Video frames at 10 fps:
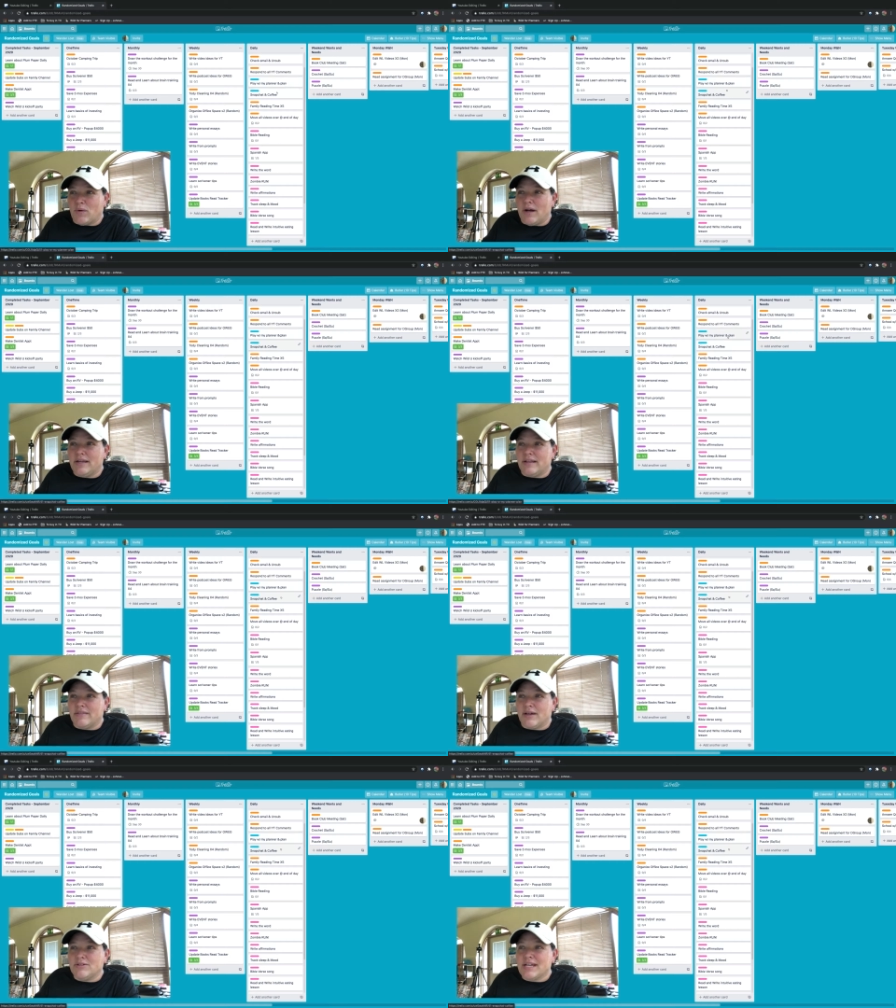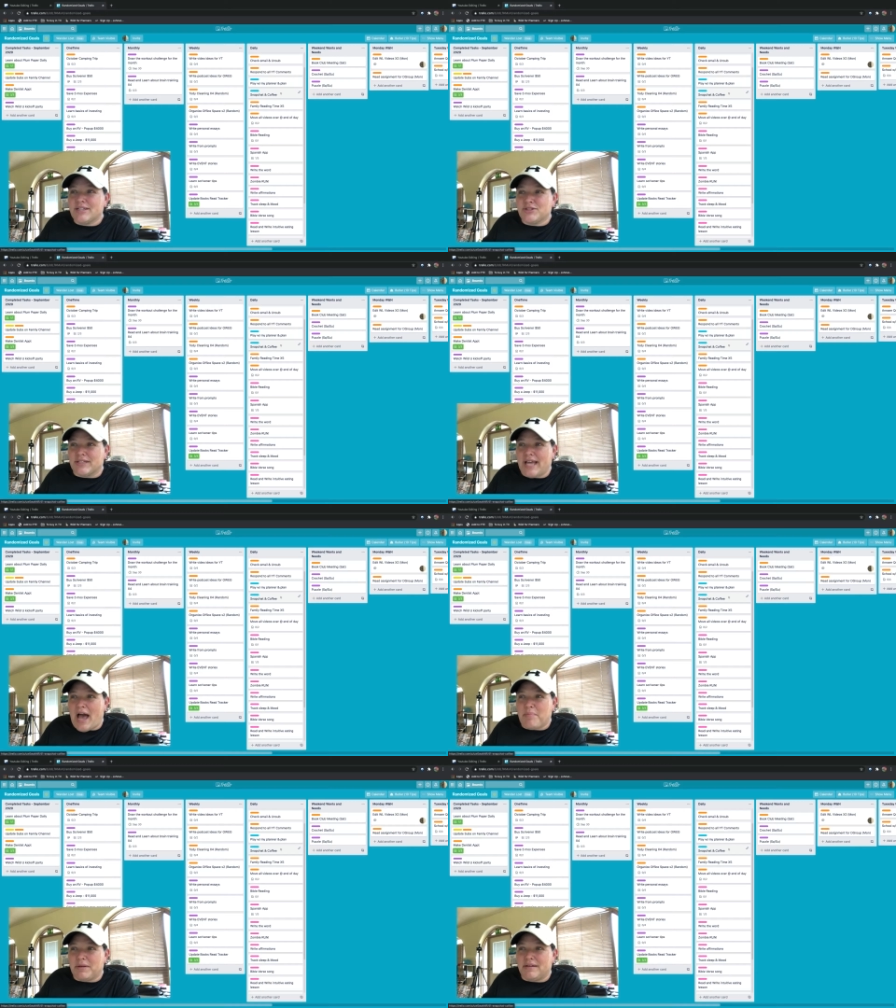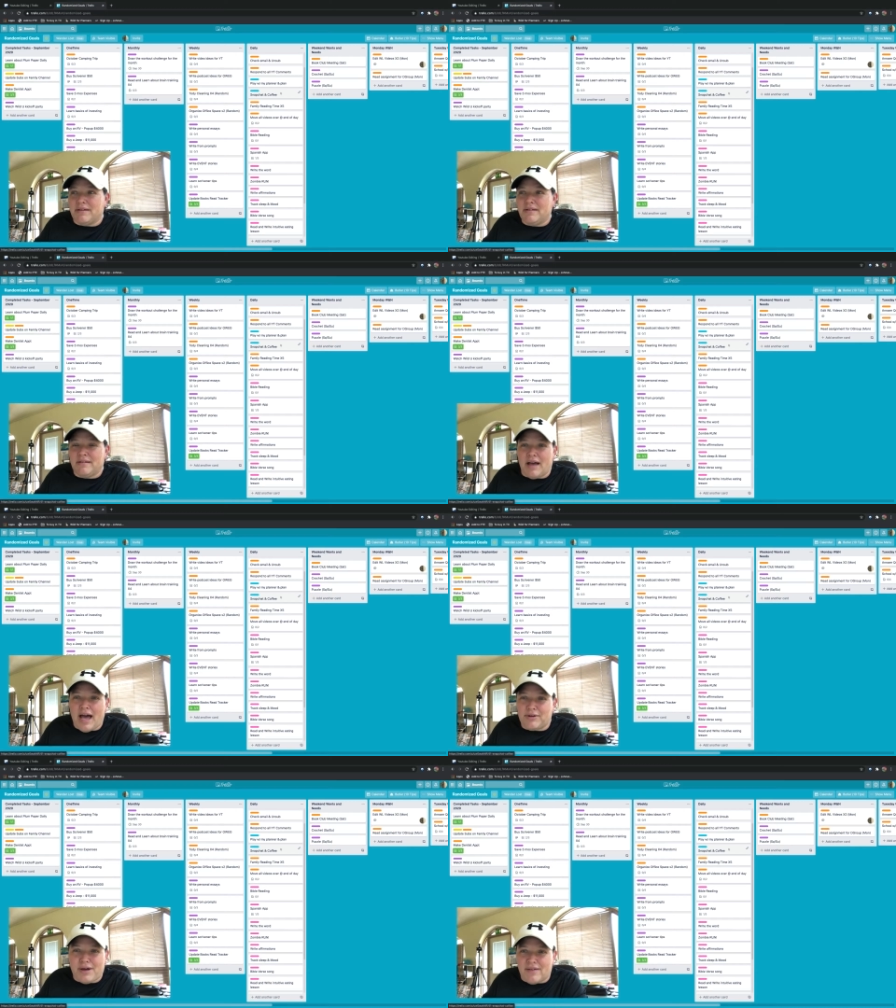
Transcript: what, those actually happen. I don't